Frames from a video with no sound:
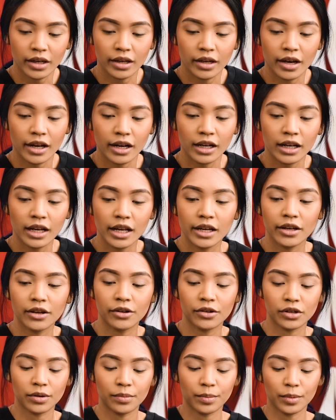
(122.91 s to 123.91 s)
kind of like
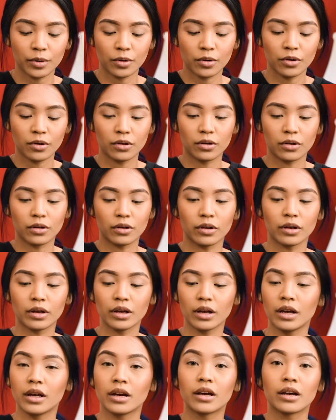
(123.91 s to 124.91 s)
your typical
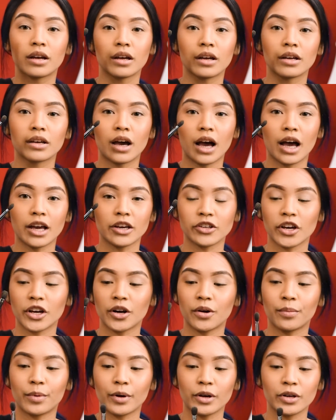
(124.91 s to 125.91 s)

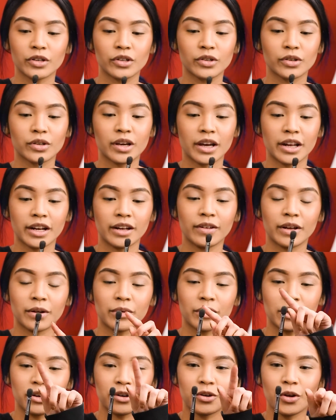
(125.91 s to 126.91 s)
eyeshadow brush, kind of like
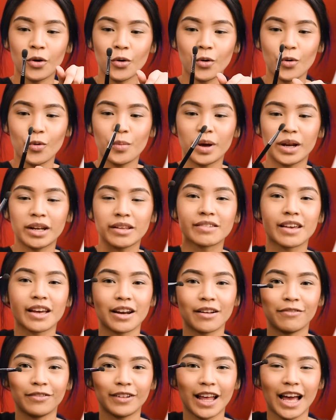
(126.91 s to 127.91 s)
with a dome, and it's kind
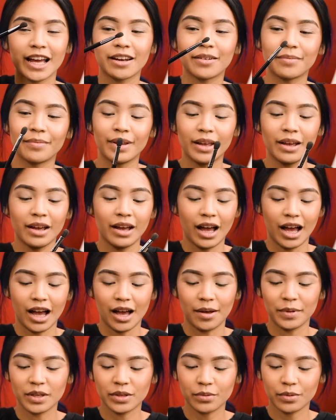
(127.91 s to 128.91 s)
of flat.
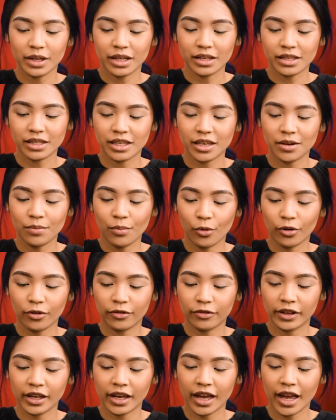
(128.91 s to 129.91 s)
This one is the
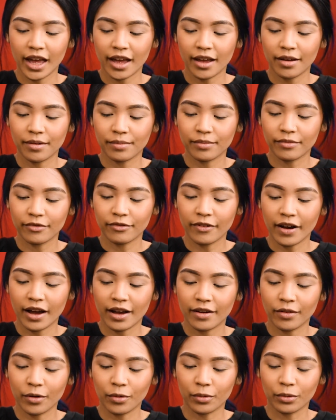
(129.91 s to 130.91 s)
Morphe
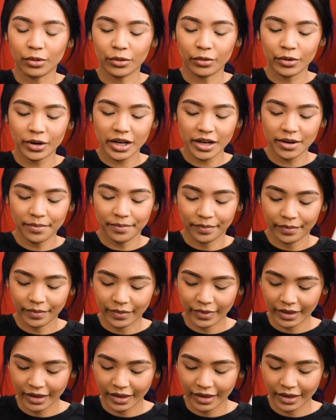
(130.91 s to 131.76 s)
M503.